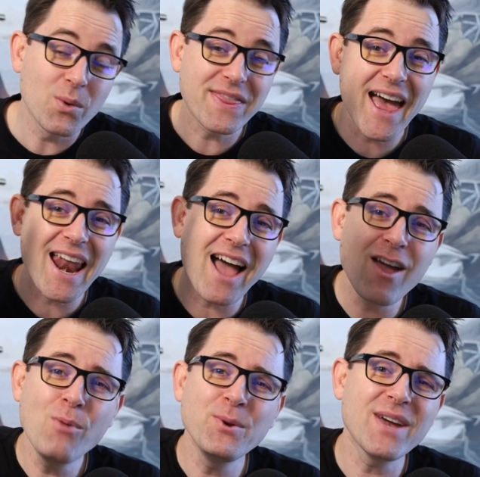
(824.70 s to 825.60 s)
With that, I
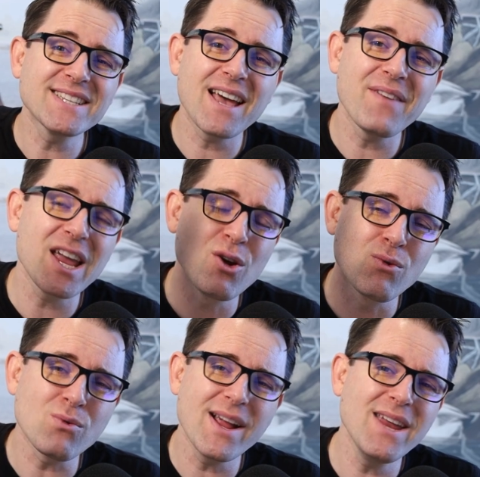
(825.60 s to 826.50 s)
hope you guys have a
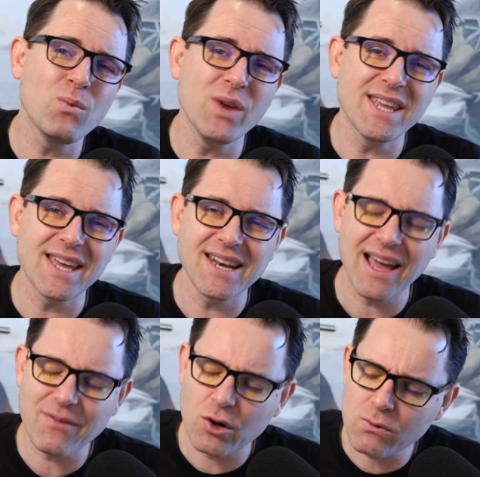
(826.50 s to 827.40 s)
great weekend.
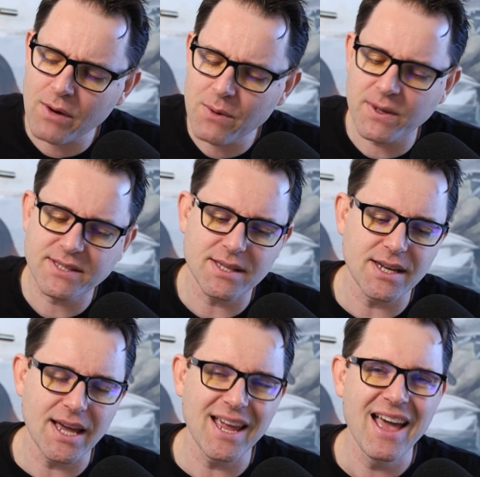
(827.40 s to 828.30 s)
Have a great rest of the
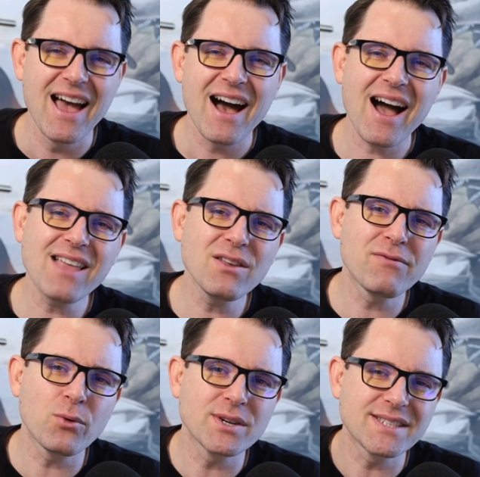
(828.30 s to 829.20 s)
day. I look
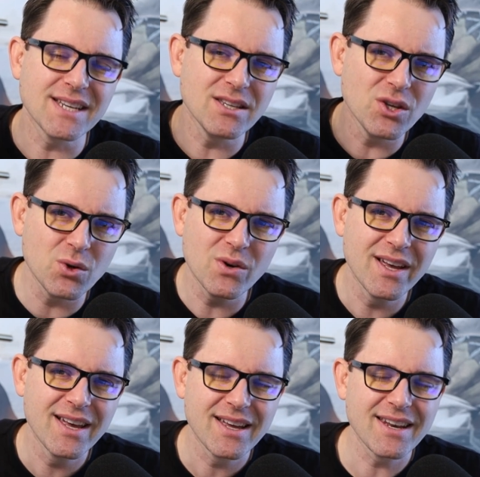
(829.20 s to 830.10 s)
forward to seeing you
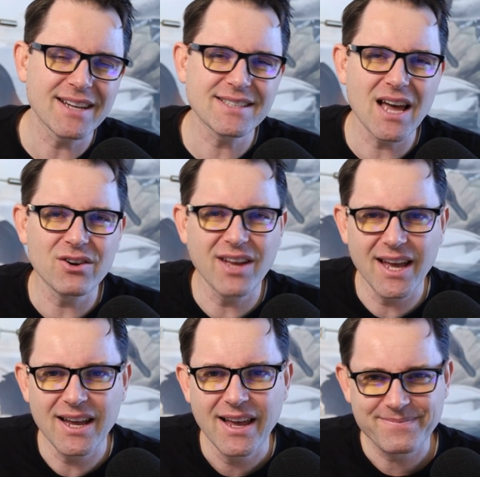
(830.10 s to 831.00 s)
next
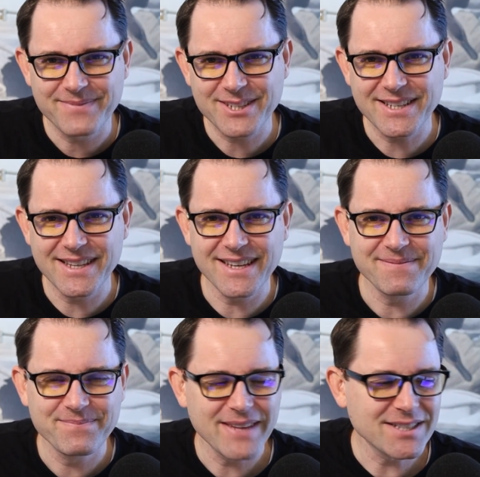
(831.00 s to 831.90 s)
Saturday. I'll see you then.
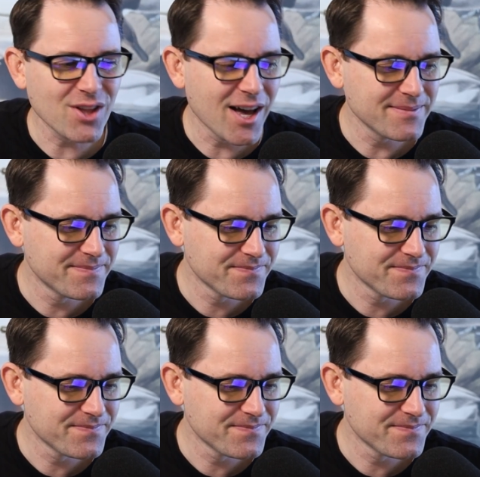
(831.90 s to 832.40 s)
Thanks a lot.